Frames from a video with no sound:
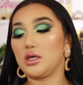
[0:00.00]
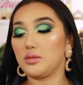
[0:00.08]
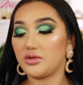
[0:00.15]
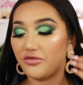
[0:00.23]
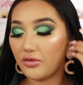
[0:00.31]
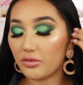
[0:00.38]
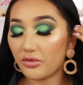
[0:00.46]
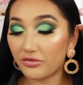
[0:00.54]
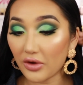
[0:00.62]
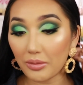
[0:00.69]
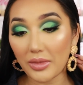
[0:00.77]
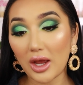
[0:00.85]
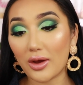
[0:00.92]
Time to film the
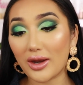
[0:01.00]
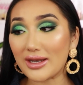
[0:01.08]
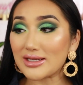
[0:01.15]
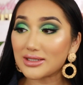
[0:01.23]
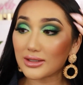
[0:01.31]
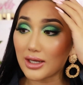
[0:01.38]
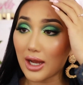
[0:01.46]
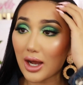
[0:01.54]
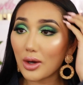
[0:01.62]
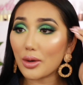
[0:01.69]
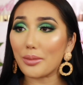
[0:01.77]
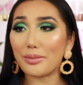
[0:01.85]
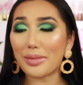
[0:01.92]
thumbnail. I need to
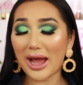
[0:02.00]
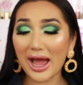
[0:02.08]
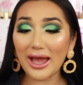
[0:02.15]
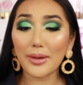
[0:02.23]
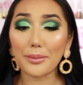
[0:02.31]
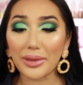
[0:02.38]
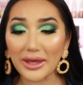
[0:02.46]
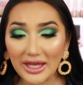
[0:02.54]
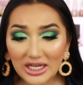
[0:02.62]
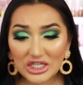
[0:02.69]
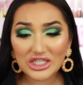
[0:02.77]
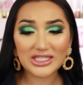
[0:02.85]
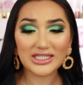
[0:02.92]
go. Bye,
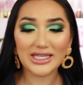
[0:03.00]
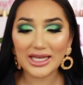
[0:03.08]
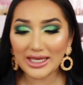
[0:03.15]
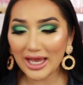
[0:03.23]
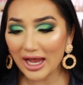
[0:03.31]
bitch. See